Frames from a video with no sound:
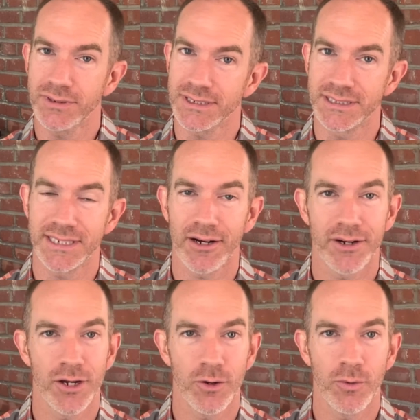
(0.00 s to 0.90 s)
to
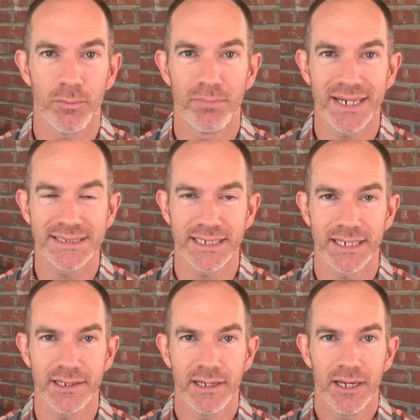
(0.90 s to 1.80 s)
stereo
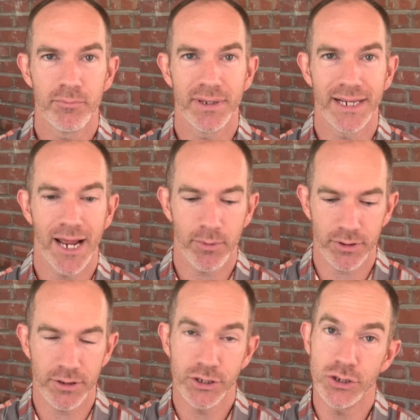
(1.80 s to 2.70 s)
mixing, being able
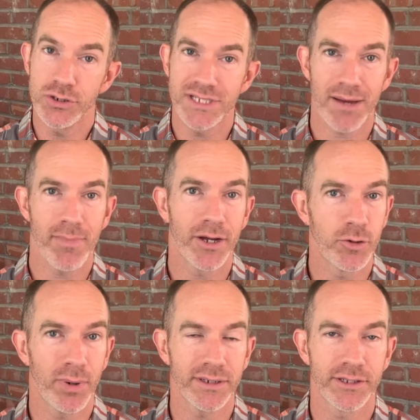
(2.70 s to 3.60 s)
to use that mono
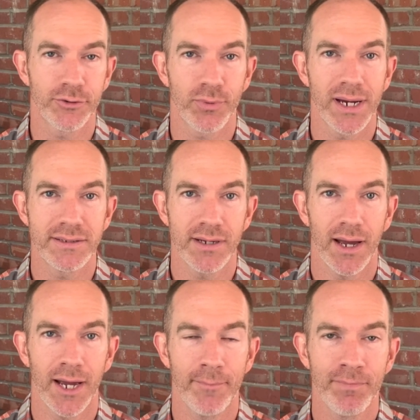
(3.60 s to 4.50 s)
button at the right
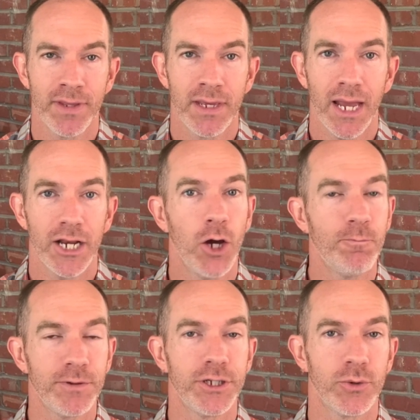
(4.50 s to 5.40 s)
time. And
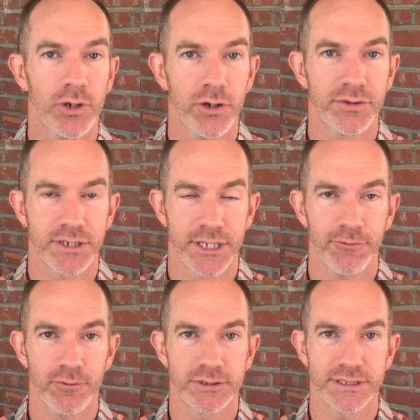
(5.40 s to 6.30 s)
hopefully you heard the
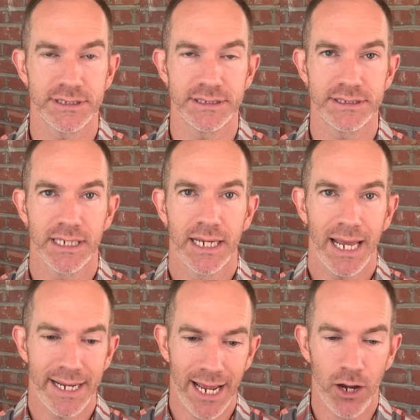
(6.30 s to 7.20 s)
differences and
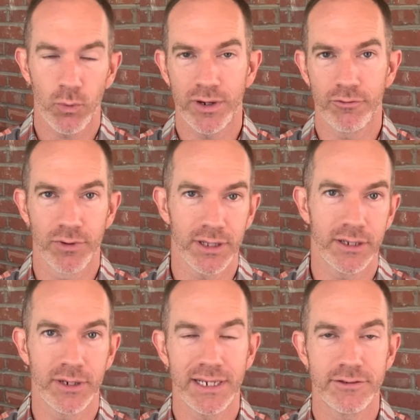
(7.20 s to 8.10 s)
how we really
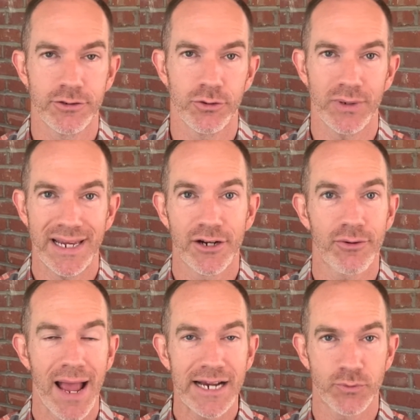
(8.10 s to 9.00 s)
need to
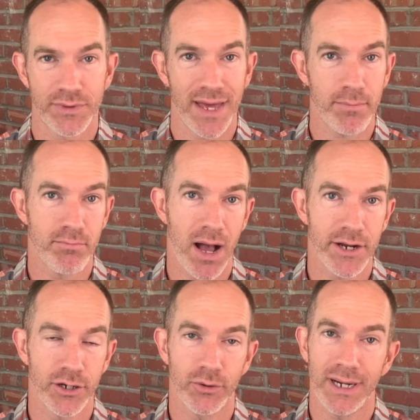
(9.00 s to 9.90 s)
interact with that
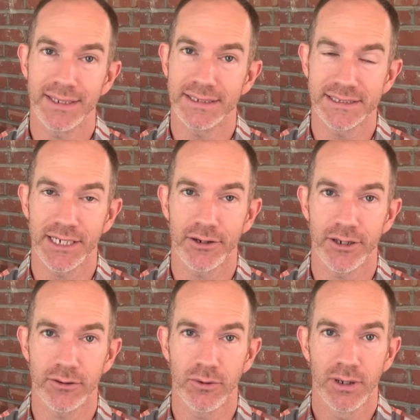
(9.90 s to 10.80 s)
mono and the
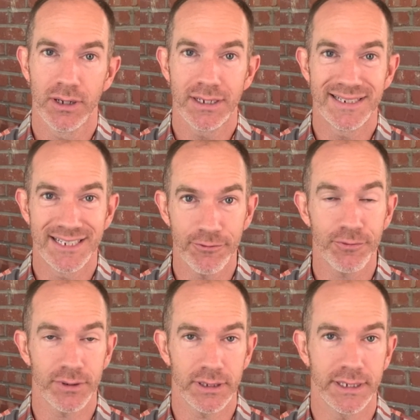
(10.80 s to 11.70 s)
stereo
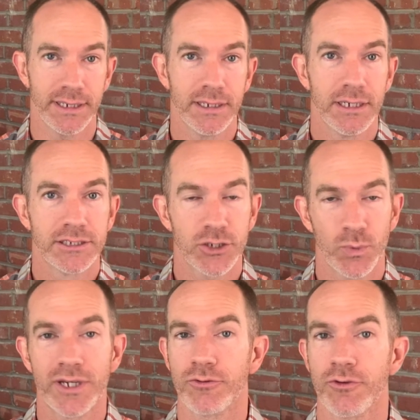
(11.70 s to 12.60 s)
differently so we
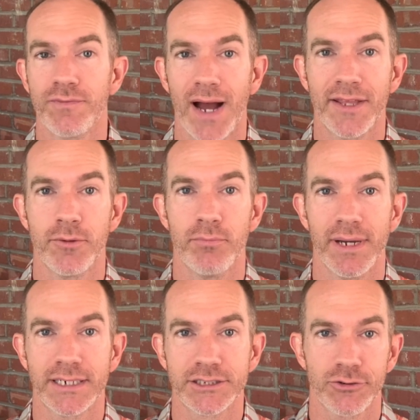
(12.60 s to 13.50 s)
can refine the
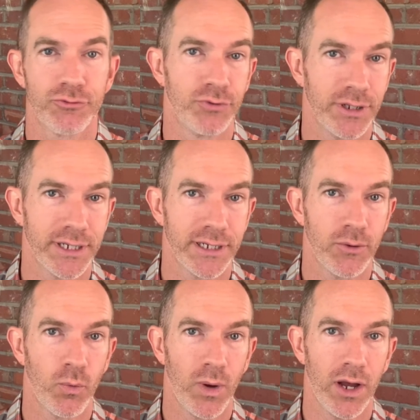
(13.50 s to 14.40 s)
mix really
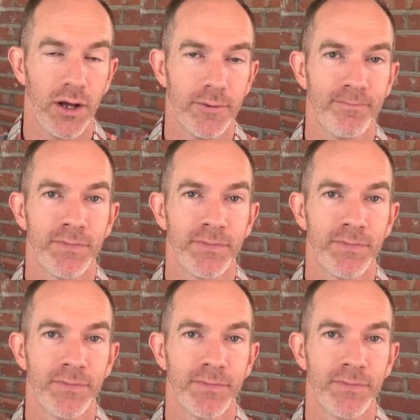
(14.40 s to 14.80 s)
well.